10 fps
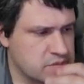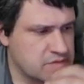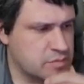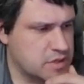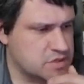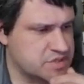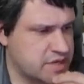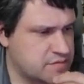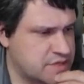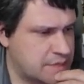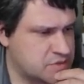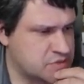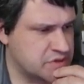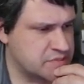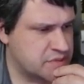A complete understanding of the
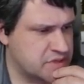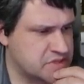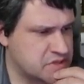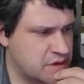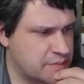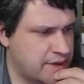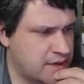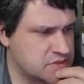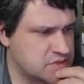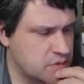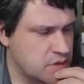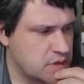tapestry depicting great battles.